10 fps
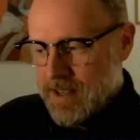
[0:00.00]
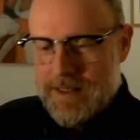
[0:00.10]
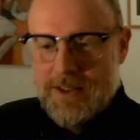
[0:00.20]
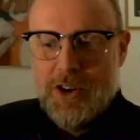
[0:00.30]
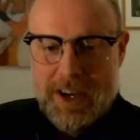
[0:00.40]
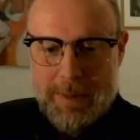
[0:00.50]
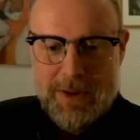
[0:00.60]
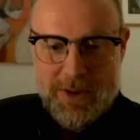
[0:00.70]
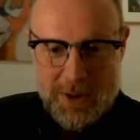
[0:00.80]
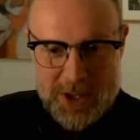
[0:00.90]
talking
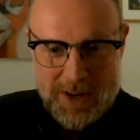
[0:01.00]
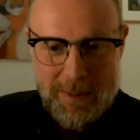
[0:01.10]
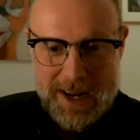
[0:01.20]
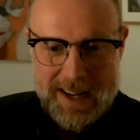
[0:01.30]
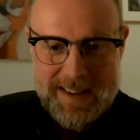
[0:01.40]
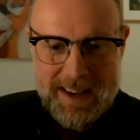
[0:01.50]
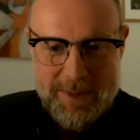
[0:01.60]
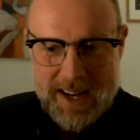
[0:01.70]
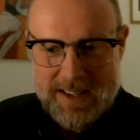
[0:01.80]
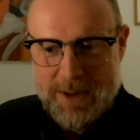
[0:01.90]
about observability and
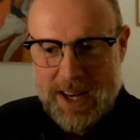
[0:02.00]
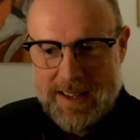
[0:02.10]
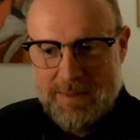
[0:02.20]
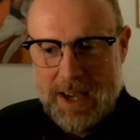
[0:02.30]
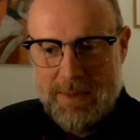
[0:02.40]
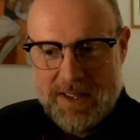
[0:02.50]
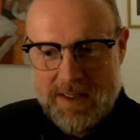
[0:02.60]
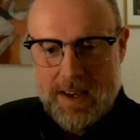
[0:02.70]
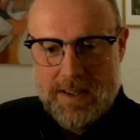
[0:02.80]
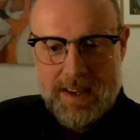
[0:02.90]
manageability maybe is
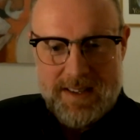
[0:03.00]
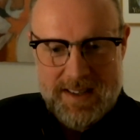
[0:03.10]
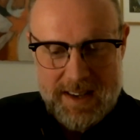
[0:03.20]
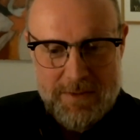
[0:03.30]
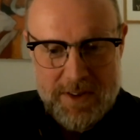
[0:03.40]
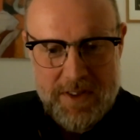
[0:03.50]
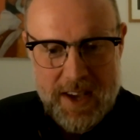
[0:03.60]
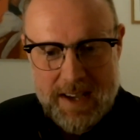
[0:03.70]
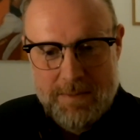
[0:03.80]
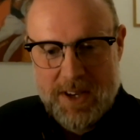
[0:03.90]
a, is a, is a different
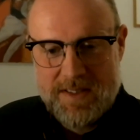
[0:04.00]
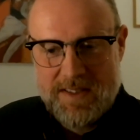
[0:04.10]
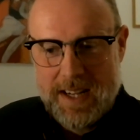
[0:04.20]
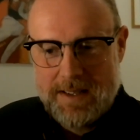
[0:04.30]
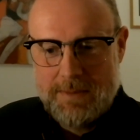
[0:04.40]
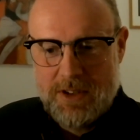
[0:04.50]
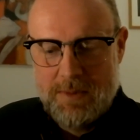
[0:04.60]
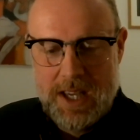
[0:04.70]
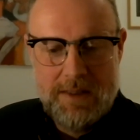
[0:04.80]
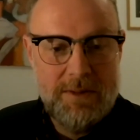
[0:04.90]
thing because that seems to
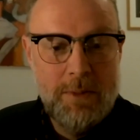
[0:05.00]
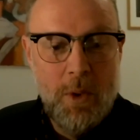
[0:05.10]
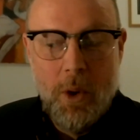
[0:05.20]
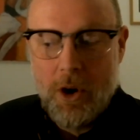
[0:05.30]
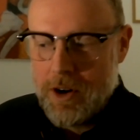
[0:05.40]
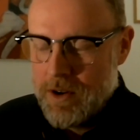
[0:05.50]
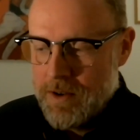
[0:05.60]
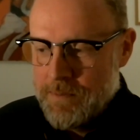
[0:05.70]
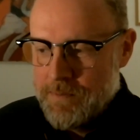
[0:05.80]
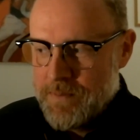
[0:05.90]
be even more
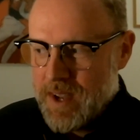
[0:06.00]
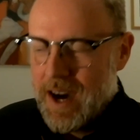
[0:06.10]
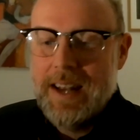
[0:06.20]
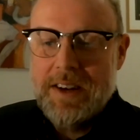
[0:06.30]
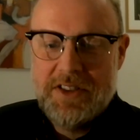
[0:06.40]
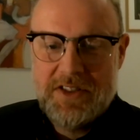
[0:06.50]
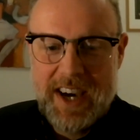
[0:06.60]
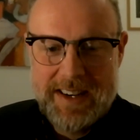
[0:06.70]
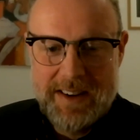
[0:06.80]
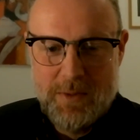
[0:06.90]

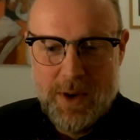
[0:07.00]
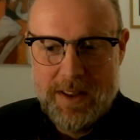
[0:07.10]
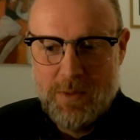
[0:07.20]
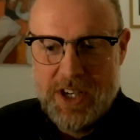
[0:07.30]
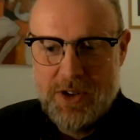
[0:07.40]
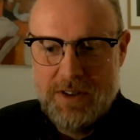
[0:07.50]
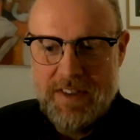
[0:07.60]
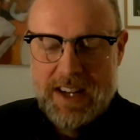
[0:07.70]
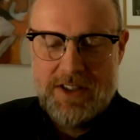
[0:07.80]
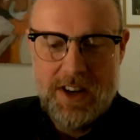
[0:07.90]
undecided whether we should
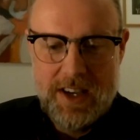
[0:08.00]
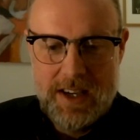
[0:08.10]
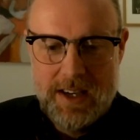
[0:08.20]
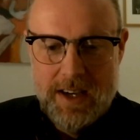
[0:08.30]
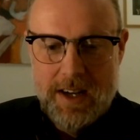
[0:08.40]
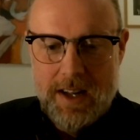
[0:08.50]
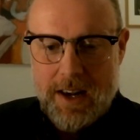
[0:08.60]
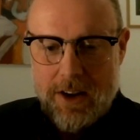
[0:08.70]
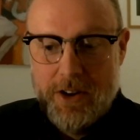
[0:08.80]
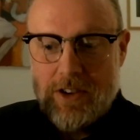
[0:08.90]
eventually
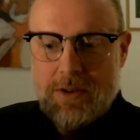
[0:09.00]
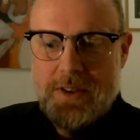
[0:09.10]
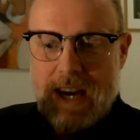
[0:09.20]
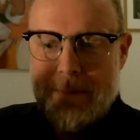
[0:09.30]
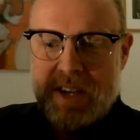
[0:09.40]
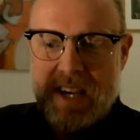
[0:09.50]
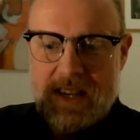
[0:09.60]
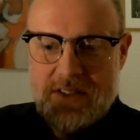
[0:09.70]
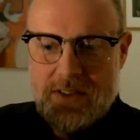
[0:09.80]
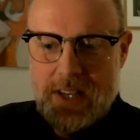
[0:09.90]
look to the
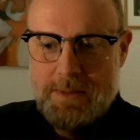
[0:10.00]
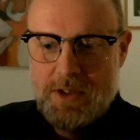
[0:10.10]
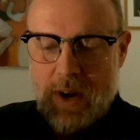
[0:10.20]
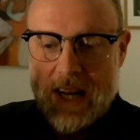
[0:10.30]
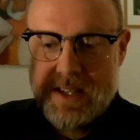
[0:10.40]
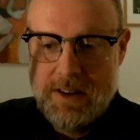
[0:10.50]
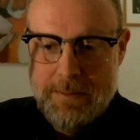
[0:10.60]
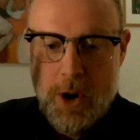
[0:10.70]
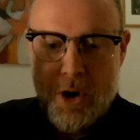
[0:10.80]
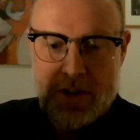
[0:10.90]
application teams to actually
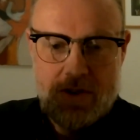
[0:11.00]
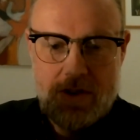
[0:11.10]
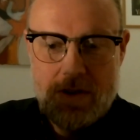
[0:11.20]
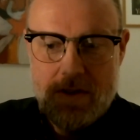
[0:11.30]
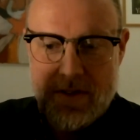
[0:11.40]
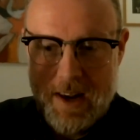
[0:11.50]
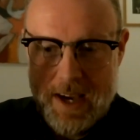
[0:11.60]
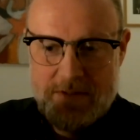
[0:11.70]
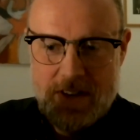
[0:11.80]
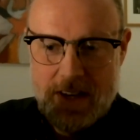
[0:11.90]
monitor the
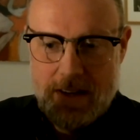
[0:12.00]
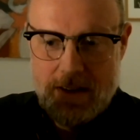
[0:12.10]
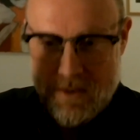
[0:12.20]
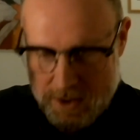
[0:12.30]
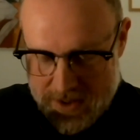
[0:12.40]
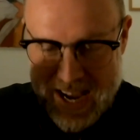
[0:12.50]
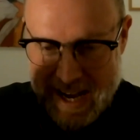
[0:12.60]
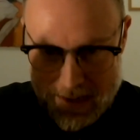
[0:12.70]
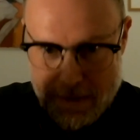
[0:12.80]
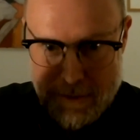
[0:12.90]
life cycle or the
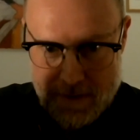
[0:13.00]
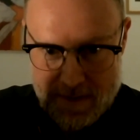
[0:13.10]
health